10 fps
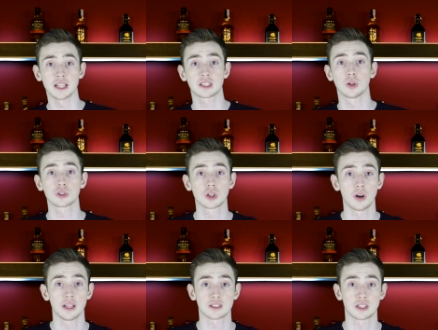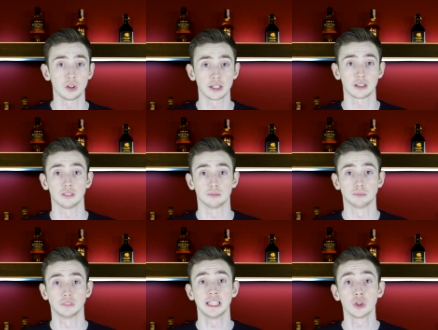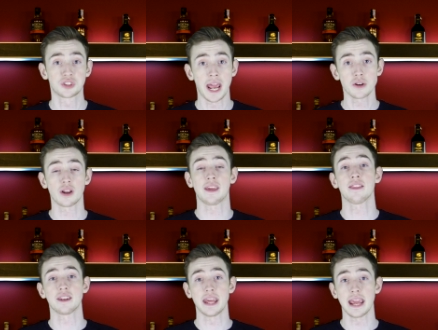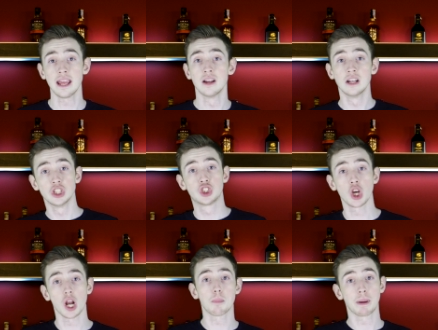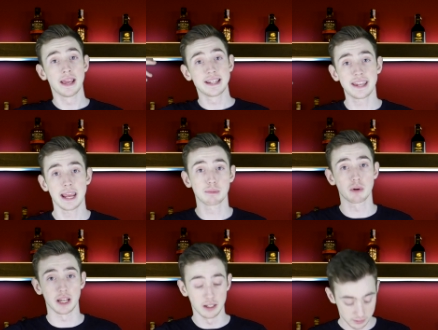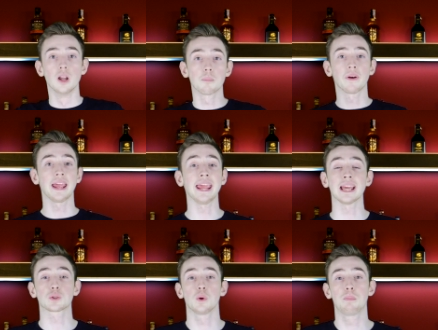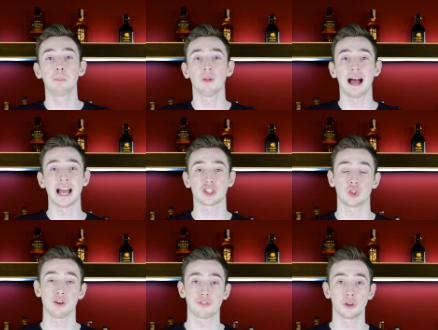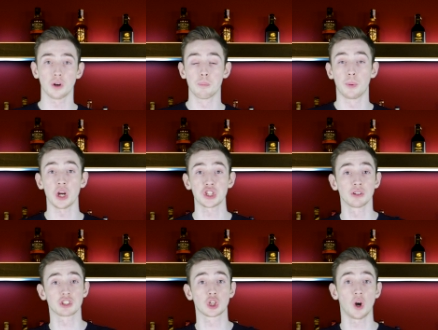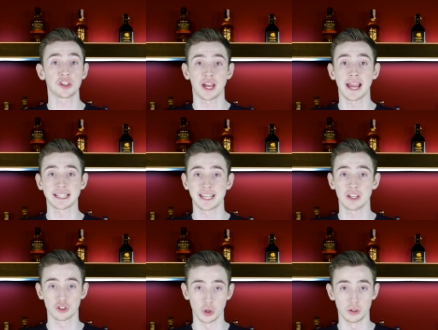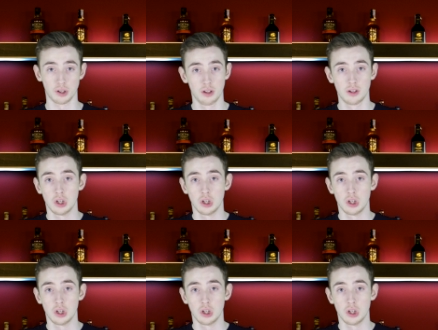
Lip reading: it's still like legal tender at the end of the day. Shut up, take my money. Number eight is when people ask you if their impression of a Scottish accent is good.